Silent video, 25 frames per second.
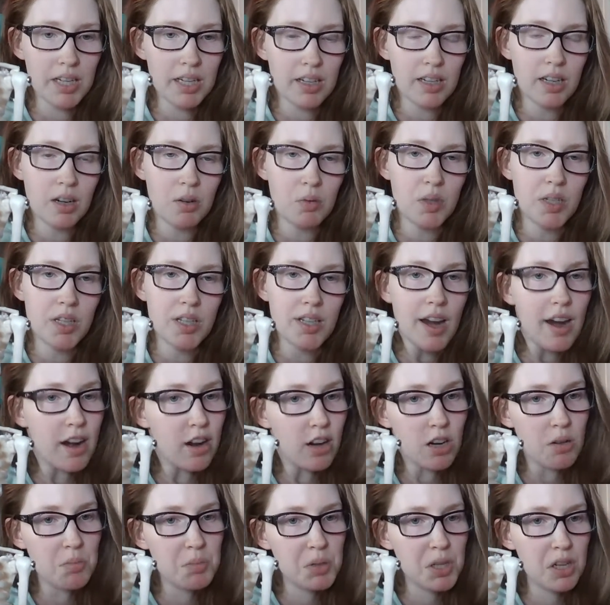and it was
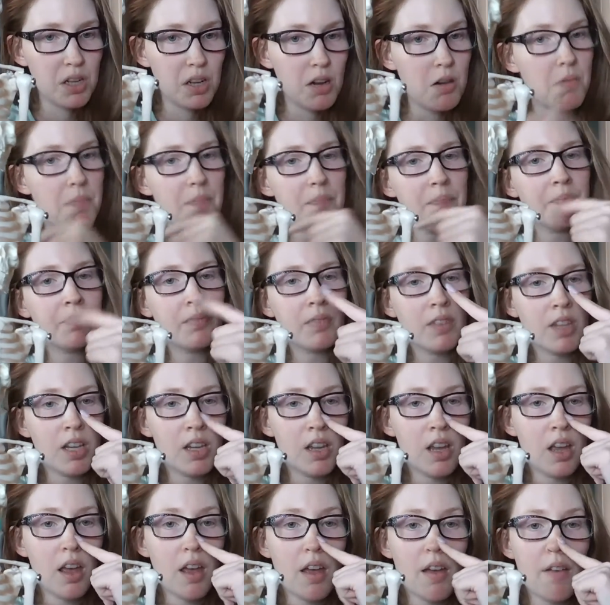terrible.
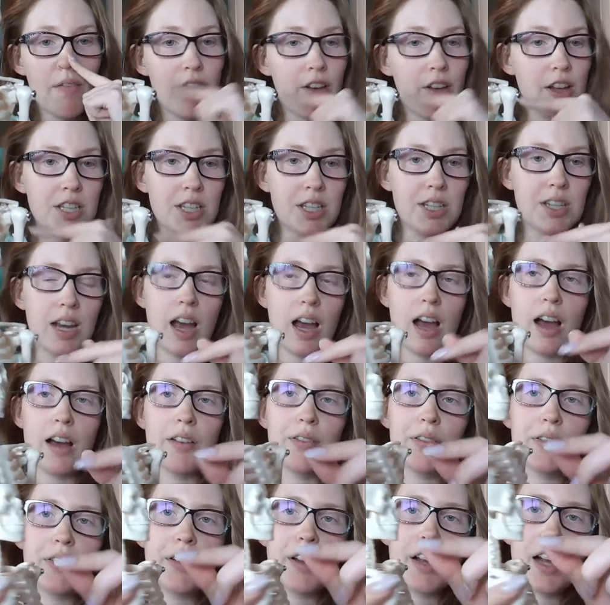Fun
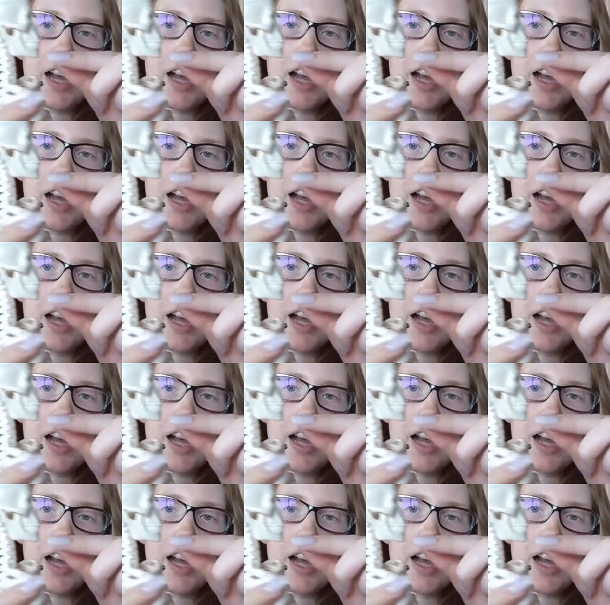stuff.